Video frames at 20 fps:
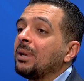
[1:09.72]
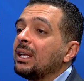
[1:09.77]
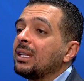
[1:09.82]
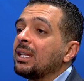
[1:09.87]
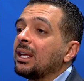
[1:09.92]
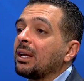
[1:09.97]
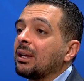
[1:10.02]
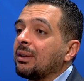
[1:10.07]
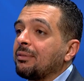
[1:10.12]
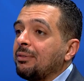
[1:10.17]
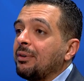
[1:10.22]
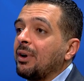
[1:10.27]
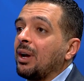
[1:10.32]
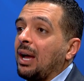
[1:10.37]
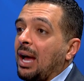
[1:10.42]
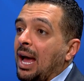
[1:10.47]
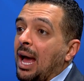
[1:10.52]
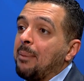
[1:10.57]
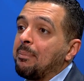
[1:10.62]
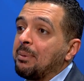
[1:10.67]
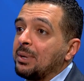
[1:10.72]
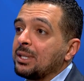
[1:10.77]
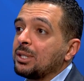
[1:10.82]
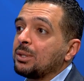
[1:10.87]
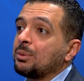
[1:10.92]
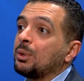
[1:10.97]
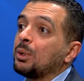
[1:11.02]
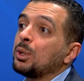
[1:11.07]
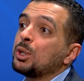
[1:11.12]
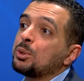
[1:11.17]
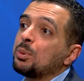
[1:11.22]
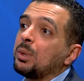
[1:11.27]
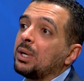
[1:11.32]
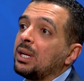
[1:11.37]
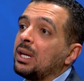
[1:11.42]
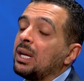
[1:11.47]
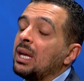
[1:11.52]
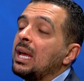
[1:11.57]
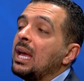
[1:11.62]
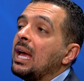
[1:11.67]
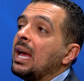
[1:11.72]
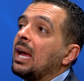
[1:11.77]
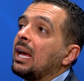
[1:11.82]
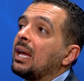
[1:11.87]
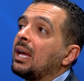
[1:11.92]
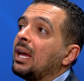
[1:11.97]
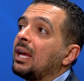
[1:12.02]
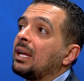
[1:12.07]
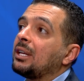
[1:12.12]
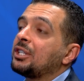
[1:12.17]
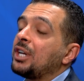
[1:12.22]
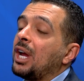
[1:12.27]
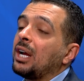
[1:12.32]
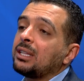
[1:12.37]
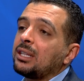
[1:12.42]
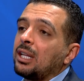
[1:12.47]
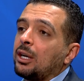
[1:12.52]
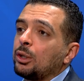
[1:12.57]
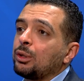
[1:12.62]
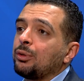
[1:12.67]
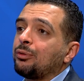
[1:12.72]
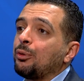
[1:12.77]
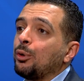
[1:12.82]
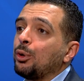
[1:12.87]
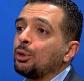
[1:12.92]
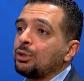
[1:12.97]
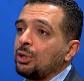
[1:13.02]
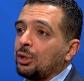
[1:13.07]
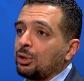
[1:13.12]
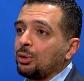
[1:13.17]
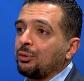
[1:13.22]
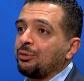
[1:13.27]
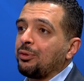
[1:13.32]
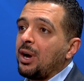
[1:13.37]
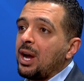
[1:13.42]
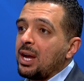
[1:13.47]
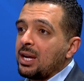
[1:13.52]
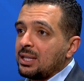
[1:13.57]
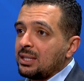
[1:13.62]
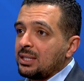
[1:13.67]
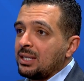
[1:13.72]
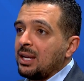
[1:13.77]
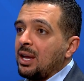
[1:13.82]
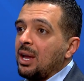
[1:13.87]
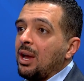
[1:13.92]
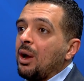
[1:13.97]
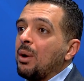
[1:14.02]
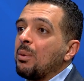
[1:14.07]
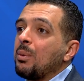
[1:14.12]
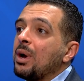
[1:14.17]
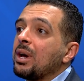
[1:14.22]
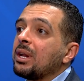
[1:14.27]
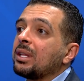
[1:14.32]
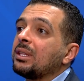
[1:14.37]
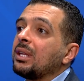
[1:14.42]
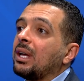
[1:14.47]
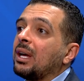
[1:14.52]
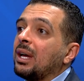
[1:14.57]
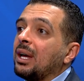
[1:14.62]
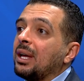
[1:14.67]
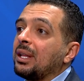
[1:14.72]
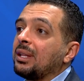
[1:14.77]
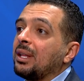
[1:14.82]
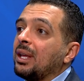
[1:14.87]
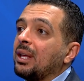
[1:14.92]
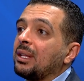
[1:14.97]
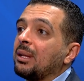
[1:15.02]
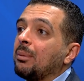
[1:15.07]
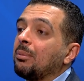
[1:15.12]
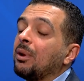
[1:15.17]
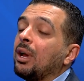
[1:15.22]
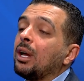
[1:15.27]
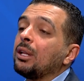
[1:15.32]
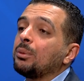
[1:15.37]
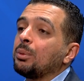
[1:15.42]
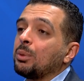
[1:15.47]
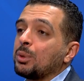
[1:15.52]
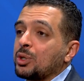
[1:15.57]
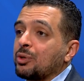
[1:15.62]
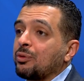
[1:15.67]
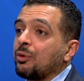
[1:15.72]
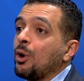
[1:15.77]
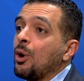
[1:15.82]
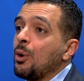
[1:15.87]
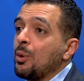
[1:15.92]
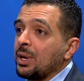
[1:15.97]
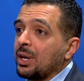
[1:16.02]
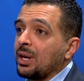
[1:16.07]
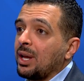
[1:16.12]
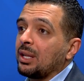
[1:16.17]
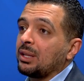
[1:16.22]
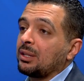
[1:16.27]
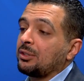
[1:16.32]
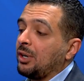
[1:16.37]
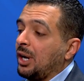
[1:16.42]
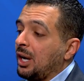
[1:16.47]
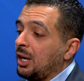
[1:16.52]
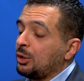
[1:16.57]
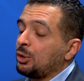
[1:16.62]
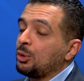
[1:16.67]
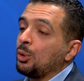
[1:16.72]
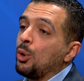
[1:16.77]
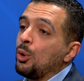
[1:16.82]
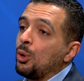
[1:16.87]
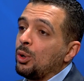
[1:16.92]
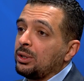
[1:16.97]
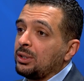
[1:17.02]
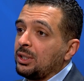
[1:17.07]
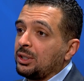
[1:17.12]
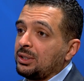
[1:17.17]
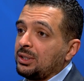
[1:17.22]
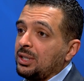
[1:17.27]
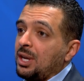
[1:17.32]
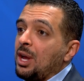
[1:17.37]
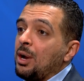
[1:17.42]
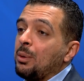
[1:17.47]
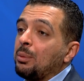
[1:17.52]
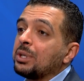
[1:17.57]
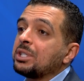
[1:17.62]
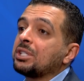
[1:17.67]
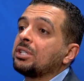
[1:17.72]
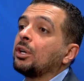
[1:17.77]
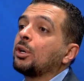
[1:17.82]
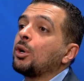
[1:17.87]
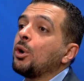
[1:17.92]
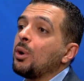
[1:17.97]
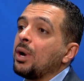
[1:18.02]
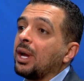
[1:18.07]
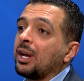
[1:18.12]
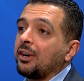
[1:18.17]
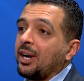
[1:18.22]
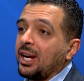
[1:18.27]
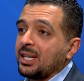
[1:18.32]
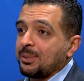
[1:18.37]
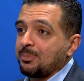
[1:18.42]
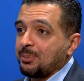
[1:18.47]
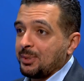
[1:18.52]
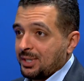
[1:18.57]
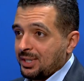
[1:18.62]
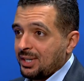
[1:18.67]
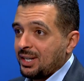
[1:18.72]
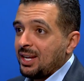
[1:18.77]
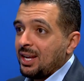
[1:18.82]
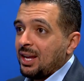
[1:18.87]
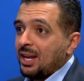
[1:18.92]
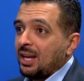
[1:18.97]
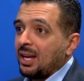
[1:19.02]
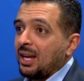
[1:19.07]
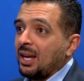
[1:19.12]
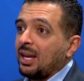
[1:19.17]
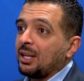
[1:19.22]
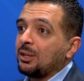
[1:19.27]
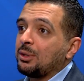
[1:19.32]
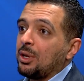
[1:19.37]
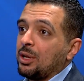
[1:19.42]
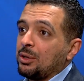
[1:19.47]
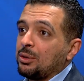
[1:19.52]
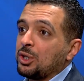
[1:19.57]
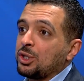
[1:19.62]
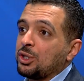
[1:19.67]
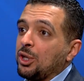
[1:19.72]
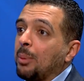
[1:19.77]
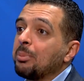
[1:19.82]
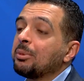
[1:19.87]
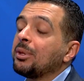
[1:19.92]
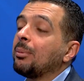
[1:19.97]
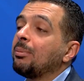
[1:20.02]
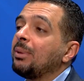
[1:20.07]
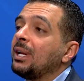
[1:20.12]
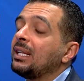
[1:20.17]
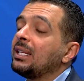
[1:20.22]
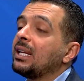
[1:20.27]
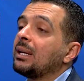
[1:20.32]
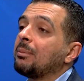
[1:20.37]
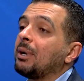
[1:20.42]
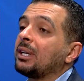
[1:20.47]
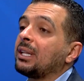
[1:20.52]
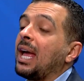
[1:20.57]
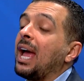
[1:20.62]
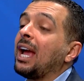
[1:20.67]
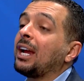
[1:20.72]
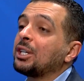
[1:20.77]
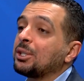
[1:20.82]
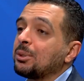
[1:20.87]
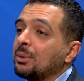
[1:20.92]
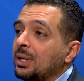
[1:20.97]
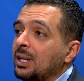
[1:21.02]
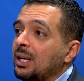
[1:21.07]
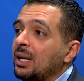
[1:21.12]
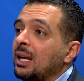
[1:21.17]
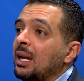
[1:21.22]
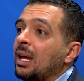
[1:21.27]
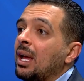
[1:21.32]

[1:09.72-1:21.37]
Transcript: bleeding happens. We usually inject a lot of water to find where the blood was flowing and trying to hold it with the CoA grasper to stop the bleeding. But actually,